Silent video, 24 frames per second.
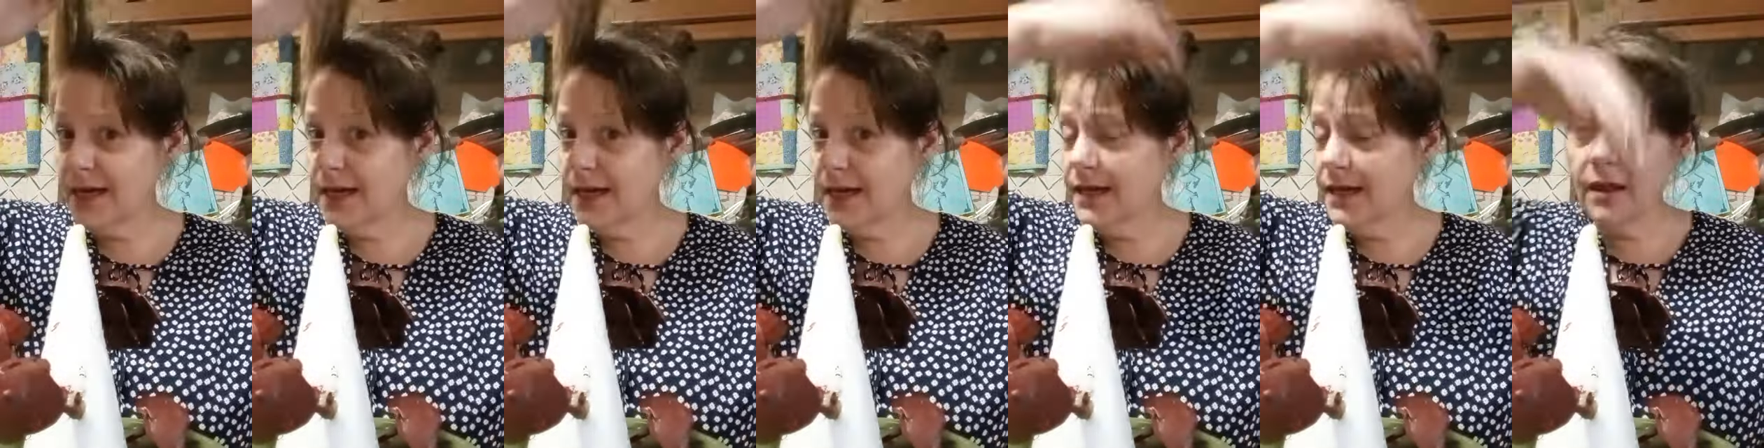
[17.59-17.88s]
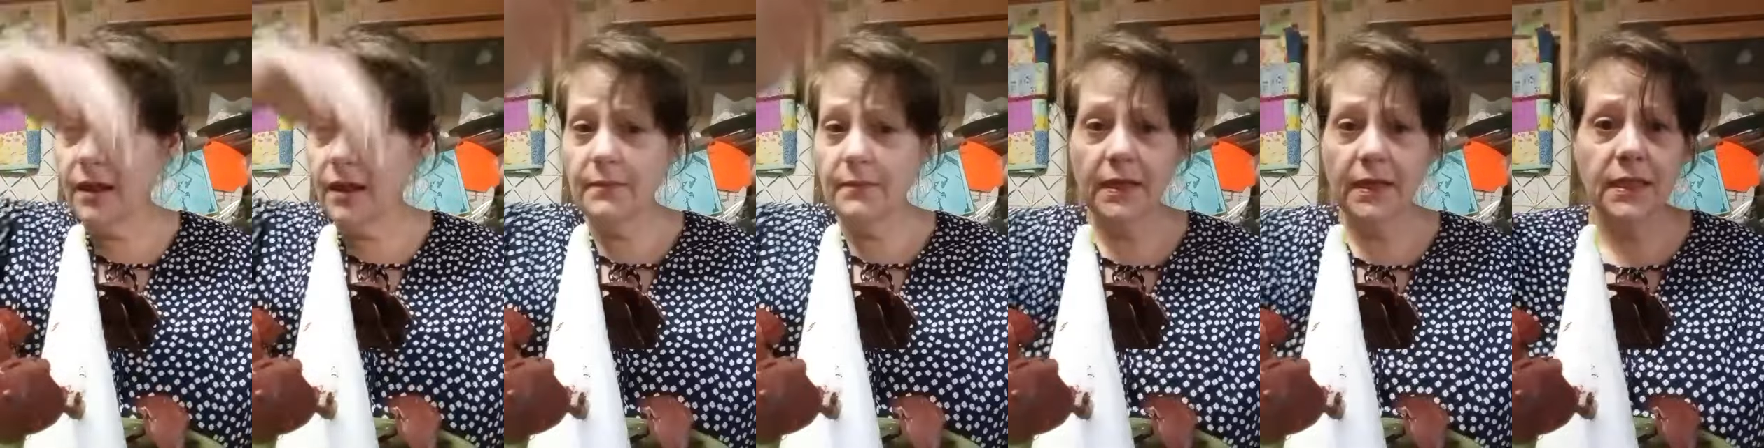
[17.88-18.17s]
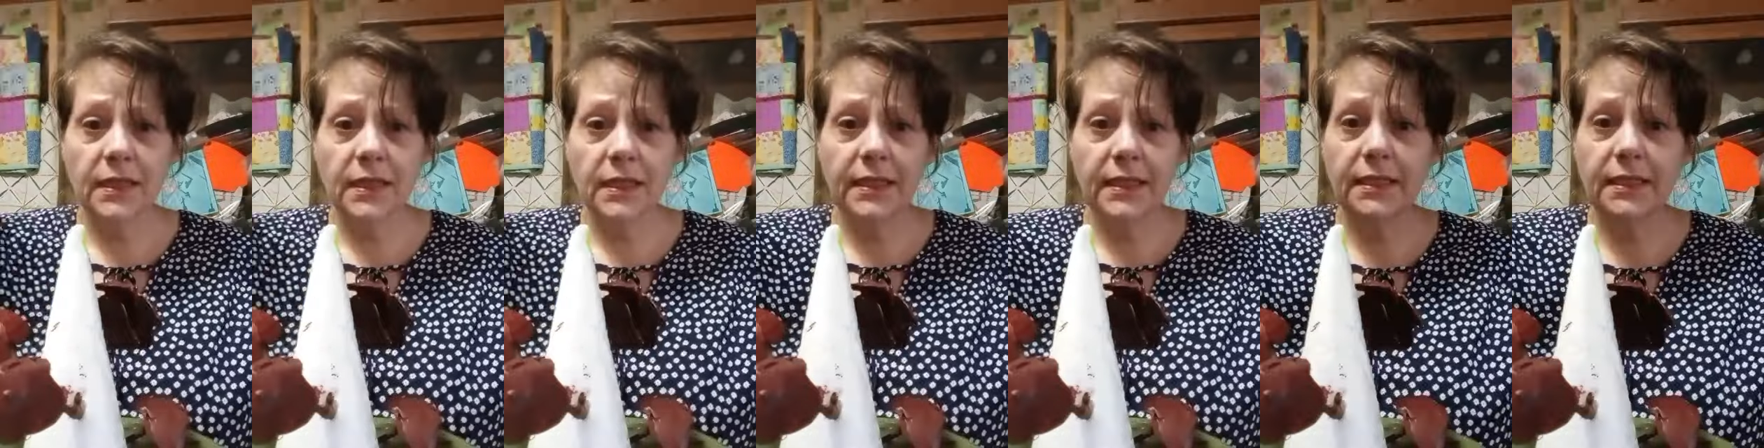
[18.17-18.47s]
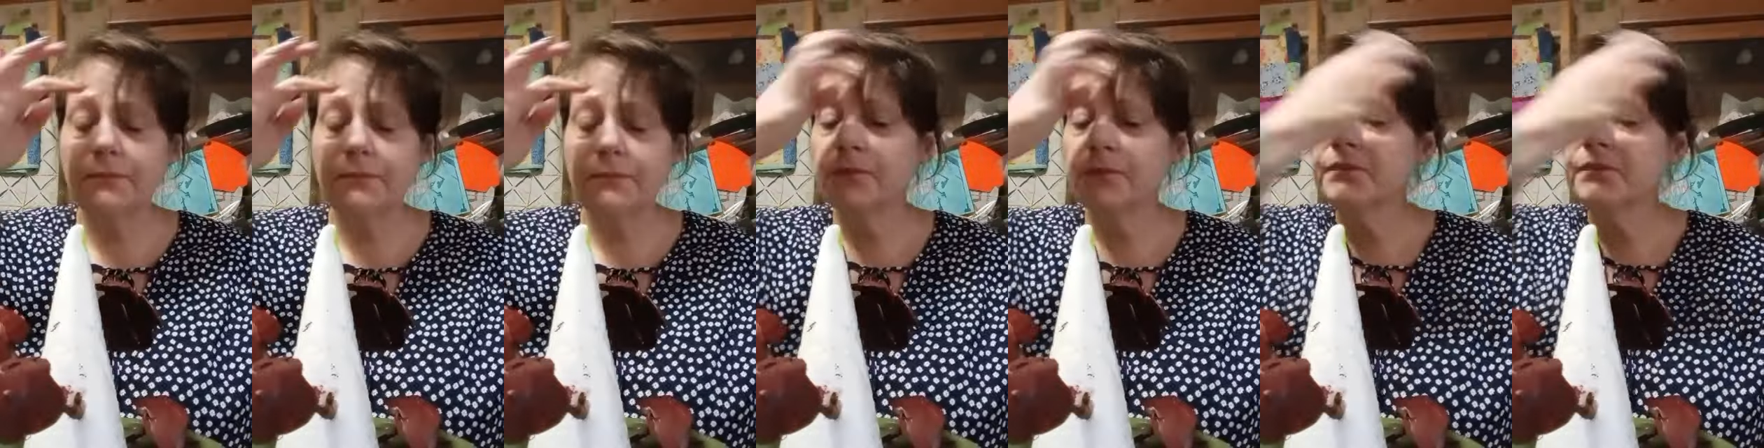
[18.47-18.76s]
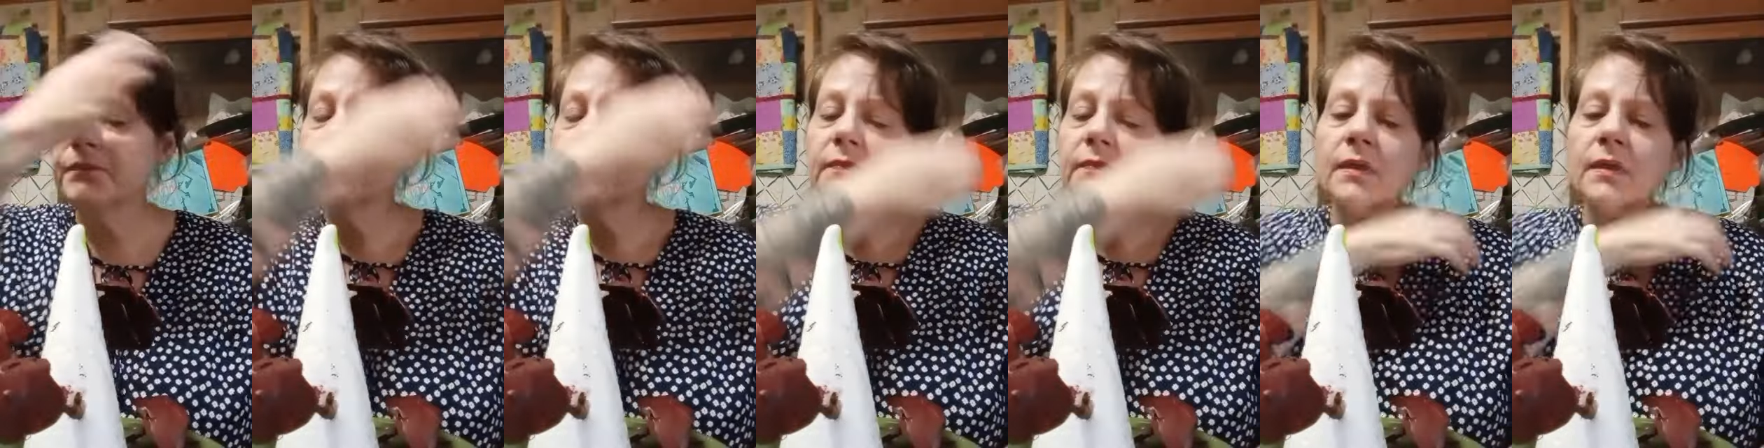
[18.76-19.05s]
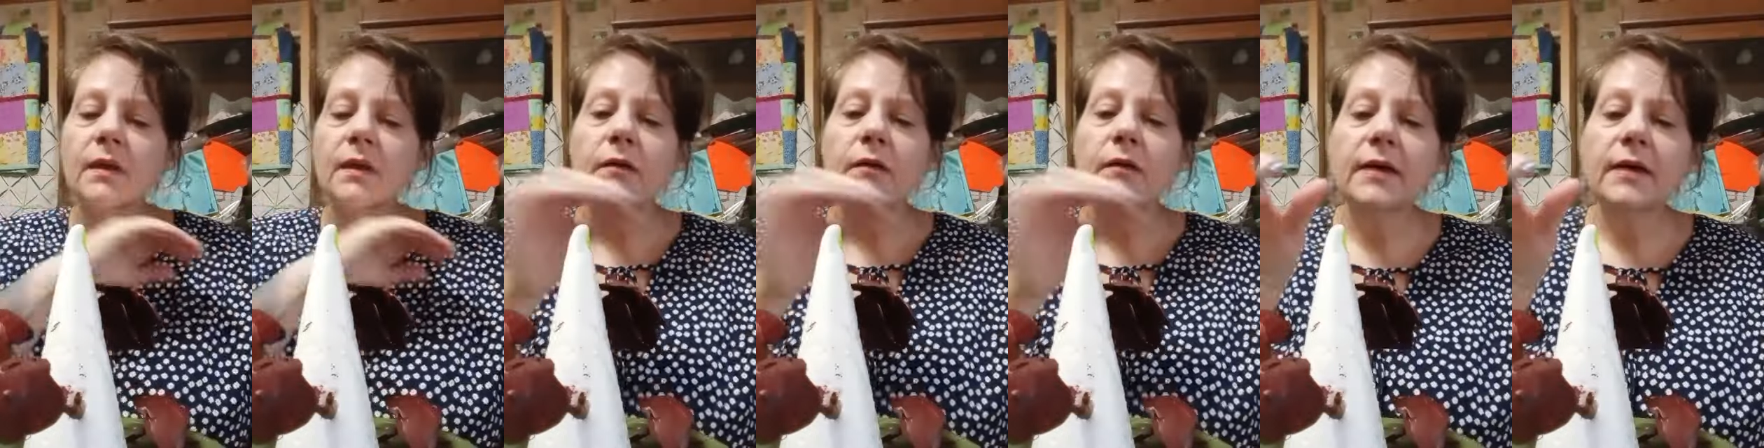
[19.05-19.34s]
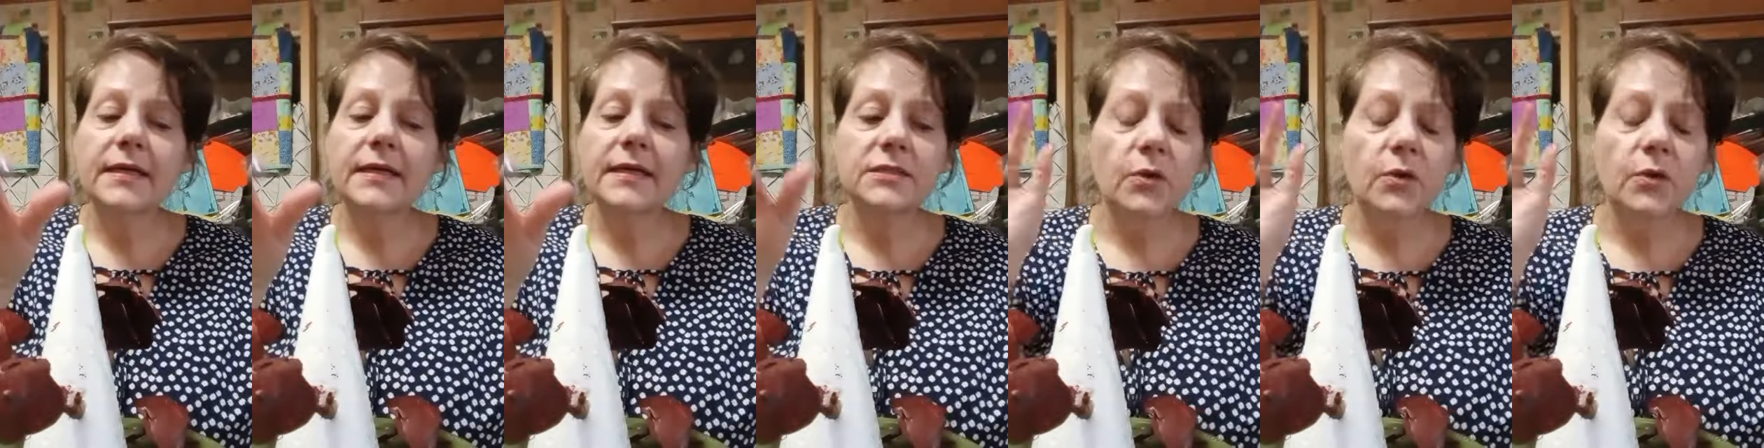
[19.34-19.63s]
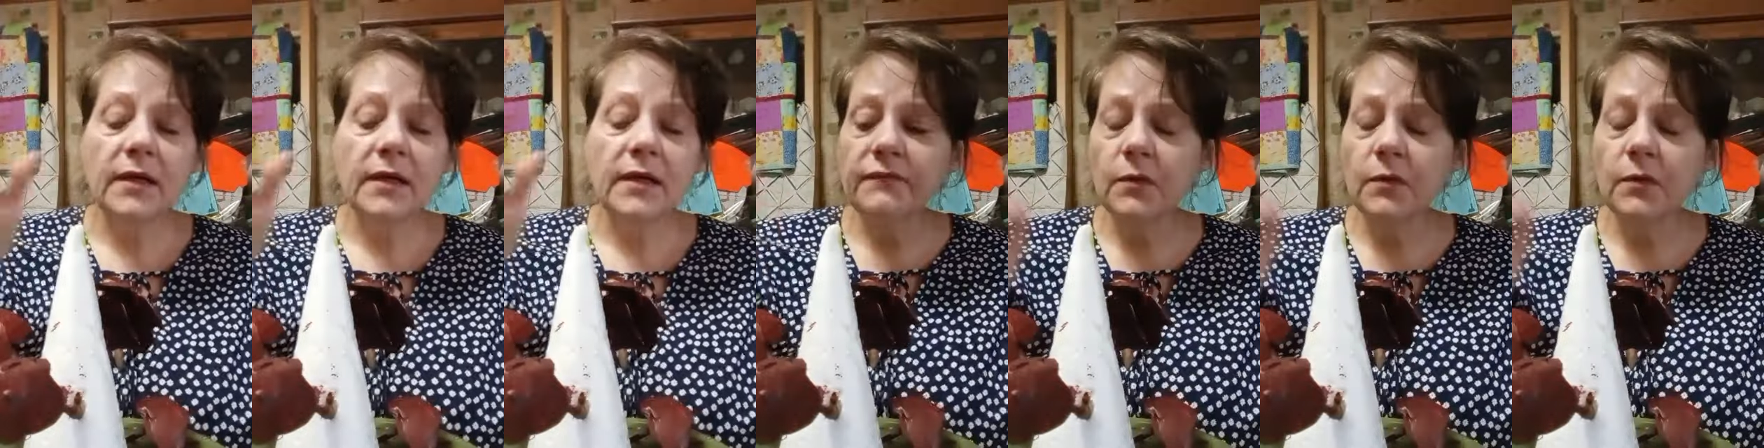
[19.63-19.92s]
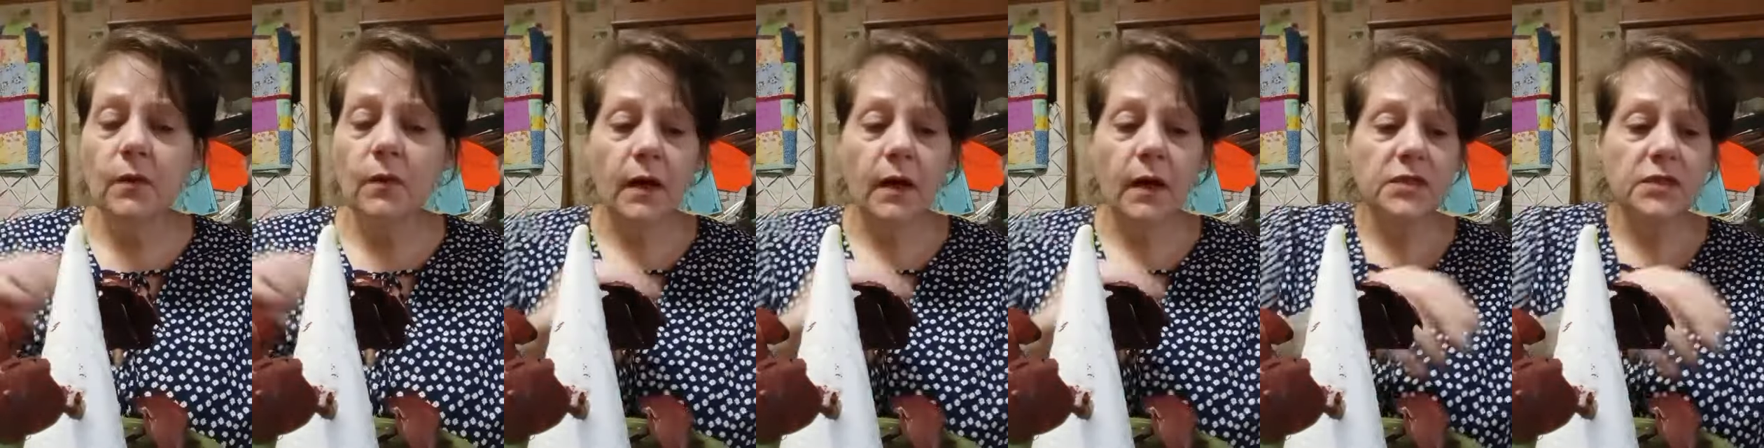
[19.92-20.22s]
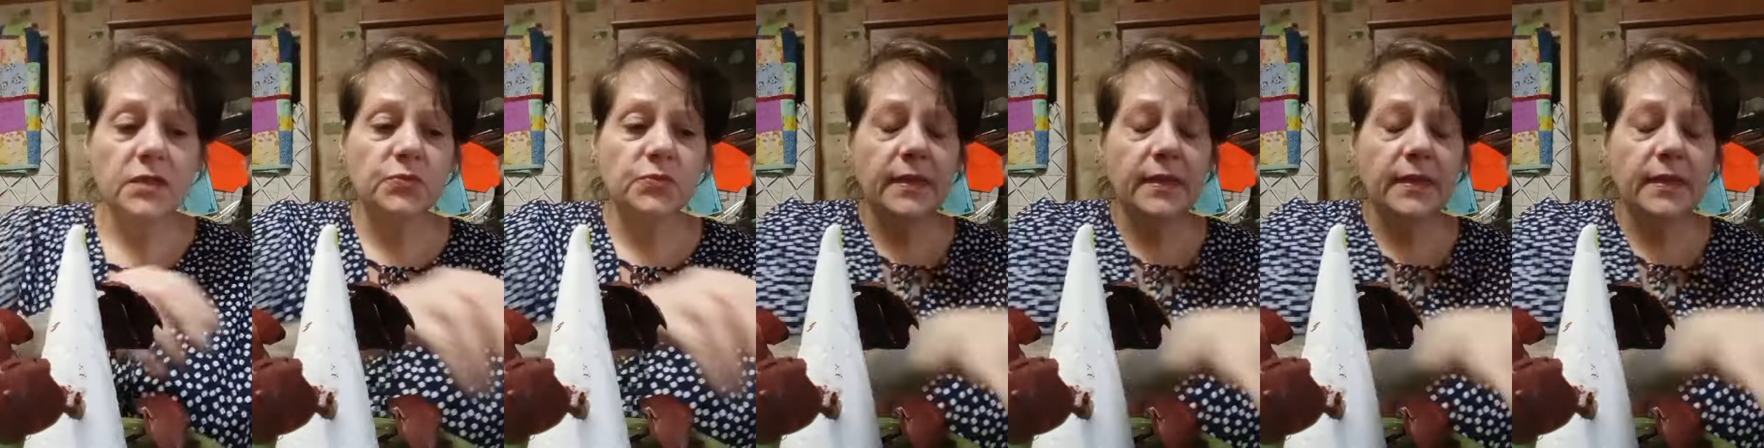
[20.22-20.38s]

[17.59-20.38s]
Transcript: Y'all have been cleaning. Okay, so if you watched, we